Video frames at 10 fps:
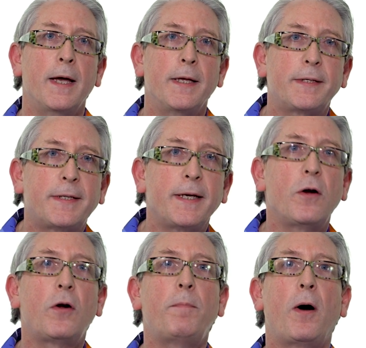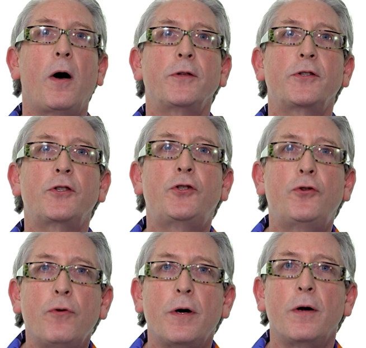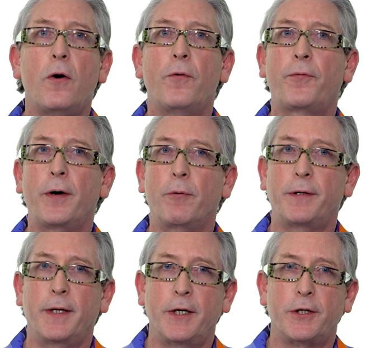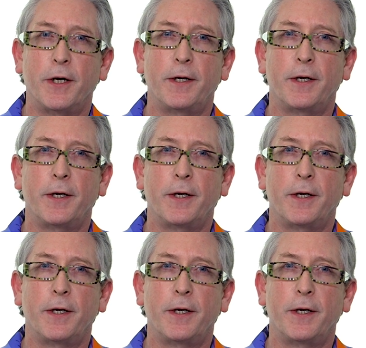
Single bonds do allow free rotation.